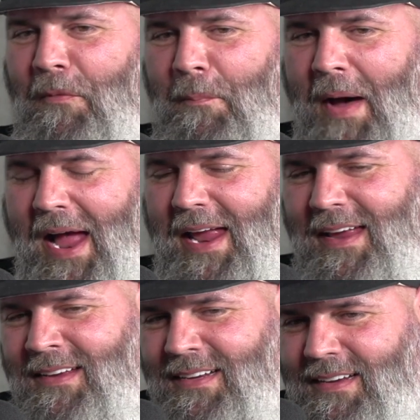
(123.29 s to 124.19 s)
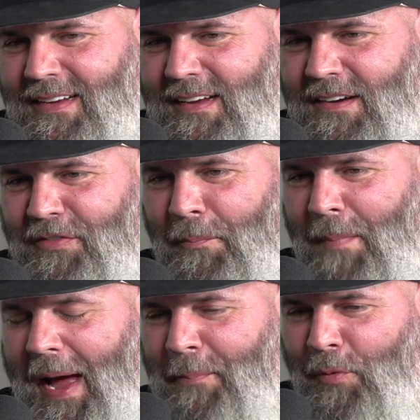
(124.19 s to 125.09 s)

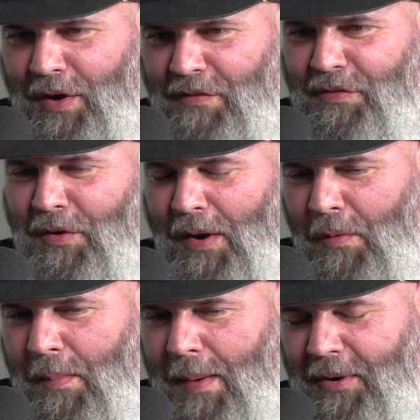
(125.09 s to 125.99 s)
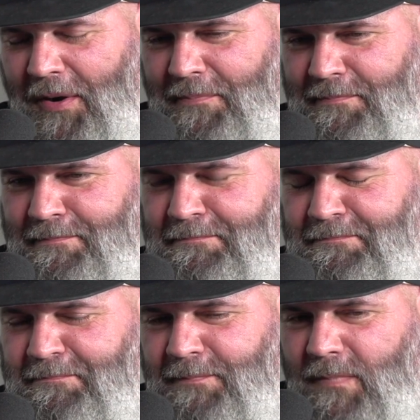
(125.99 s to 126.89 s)
my point of view. I remember
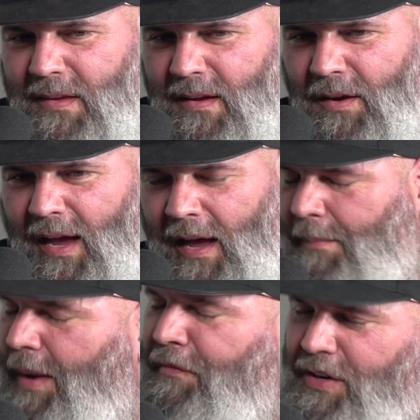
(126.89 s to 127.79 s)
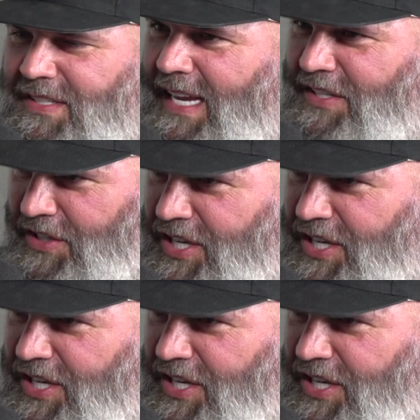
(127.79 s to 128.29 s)
my first days in